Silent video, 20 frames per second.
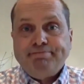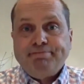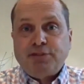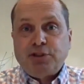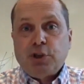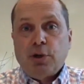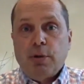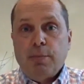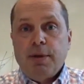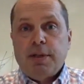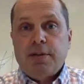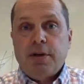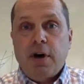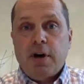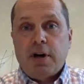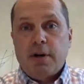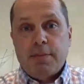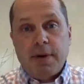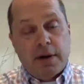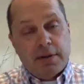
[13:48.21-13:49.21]
So let me
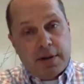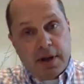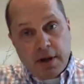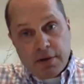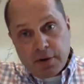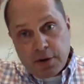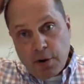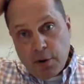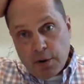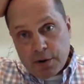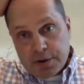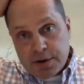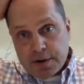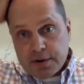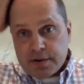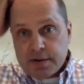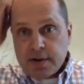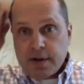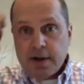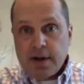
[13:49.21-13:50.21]
talk about the other
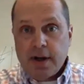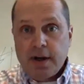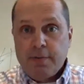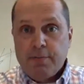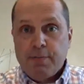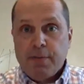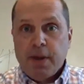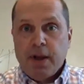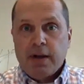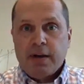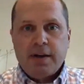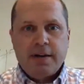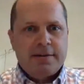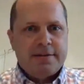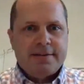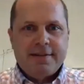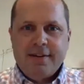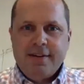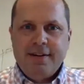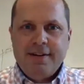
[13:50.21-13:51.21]
courses,
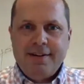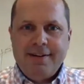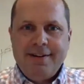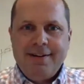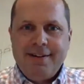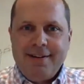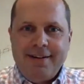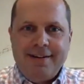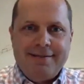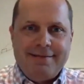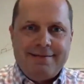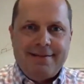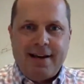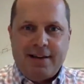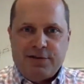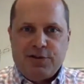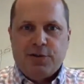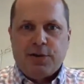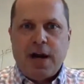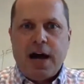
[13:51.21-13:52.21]
because
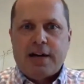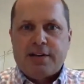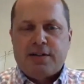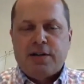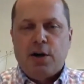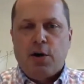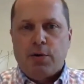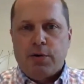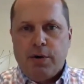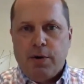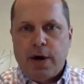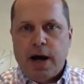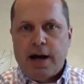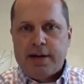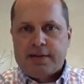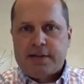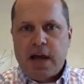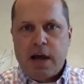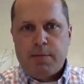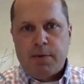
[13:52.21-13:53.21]
as you guys know, you
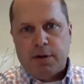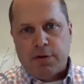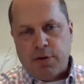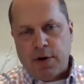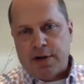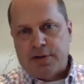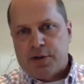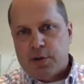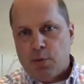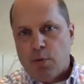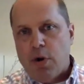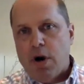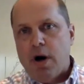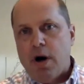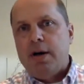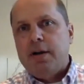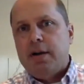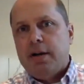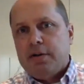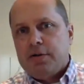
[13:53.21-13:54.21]
guys came in through
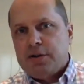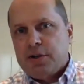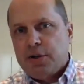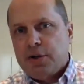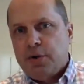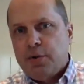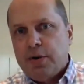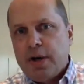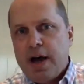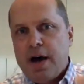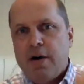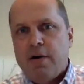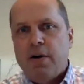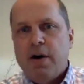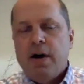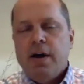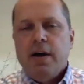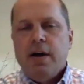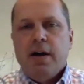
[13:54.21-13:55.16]
SC1 and 2 now.